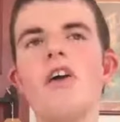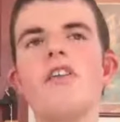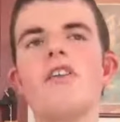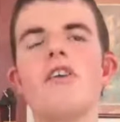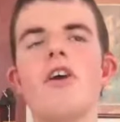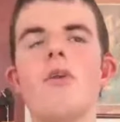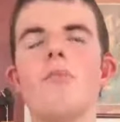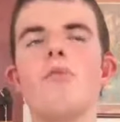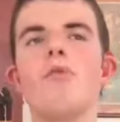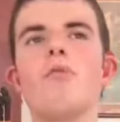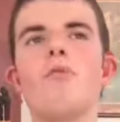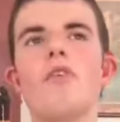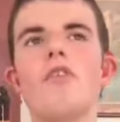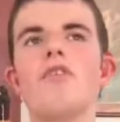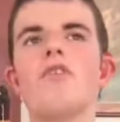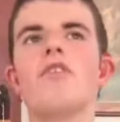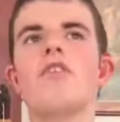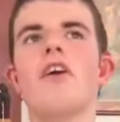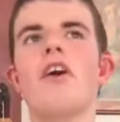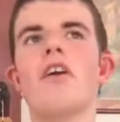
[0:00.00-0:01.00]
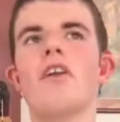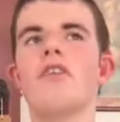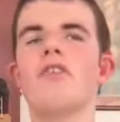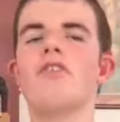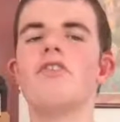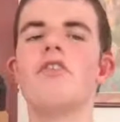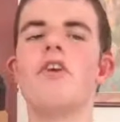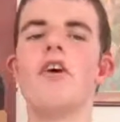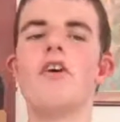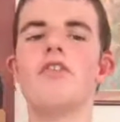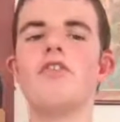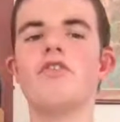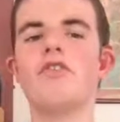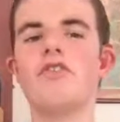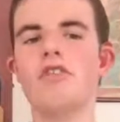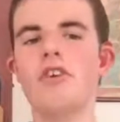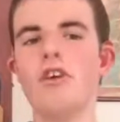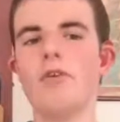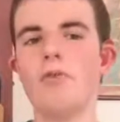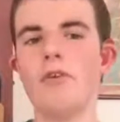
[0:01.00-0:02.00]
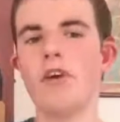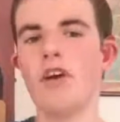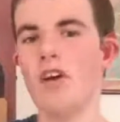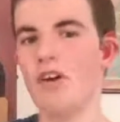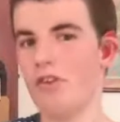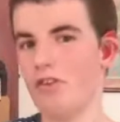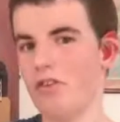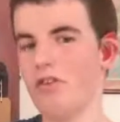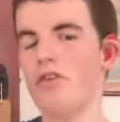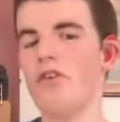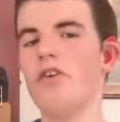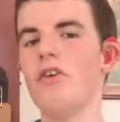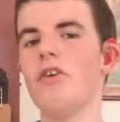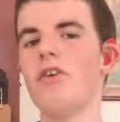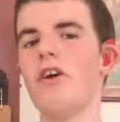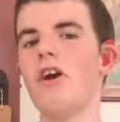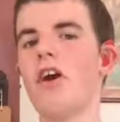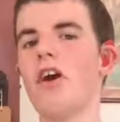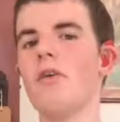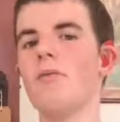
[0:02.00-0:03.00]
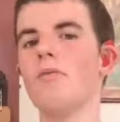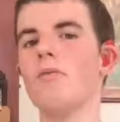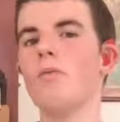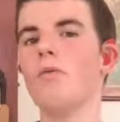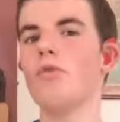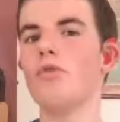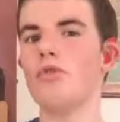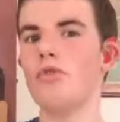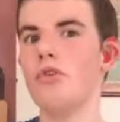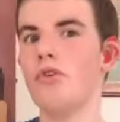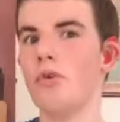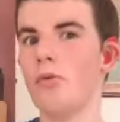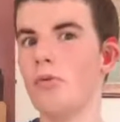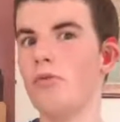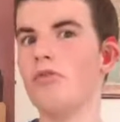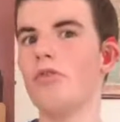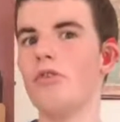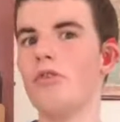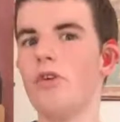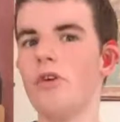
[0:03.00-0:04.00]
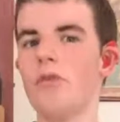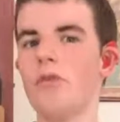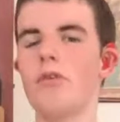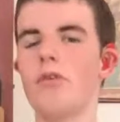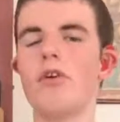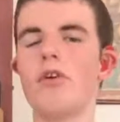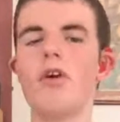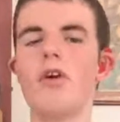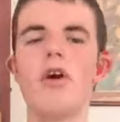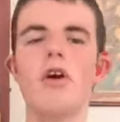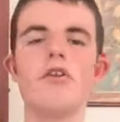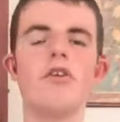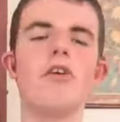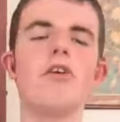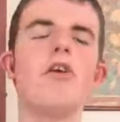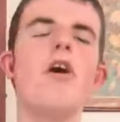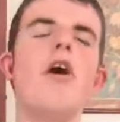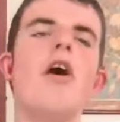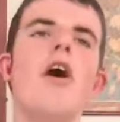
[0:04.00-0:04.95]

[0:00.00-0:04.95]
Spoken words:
The government once again decided to deviate in the UK from what Europe were doing regarding